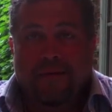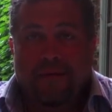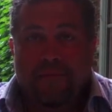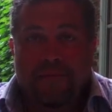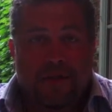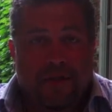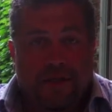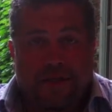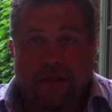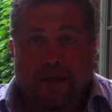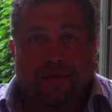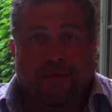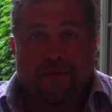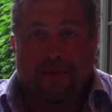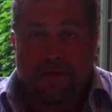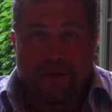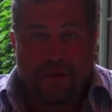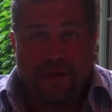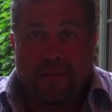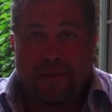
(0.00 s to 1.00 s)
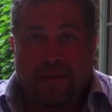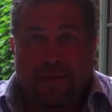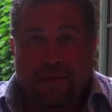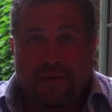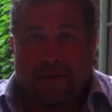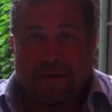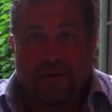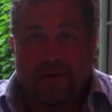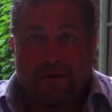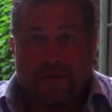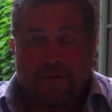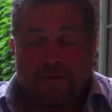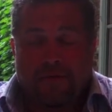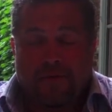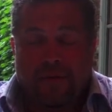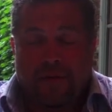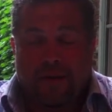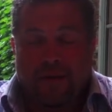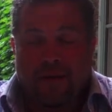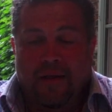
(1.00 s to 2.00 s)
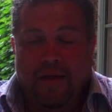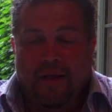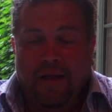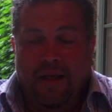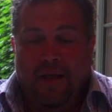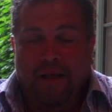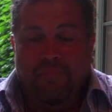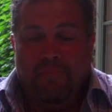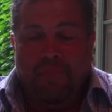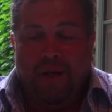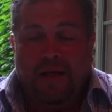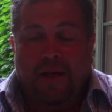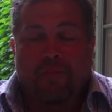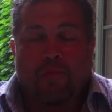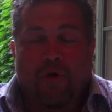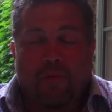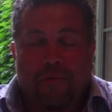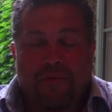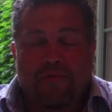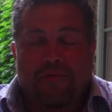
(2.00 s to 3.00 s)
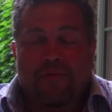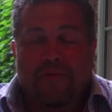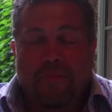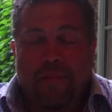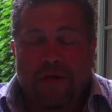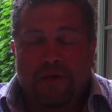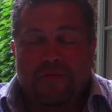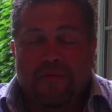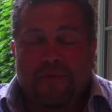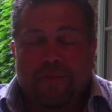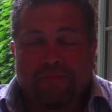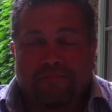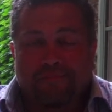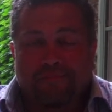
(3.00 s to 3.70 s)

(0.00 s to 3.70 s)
I mean, sick to their stomach, to tell you the truth. But I'm hoping for the best of them.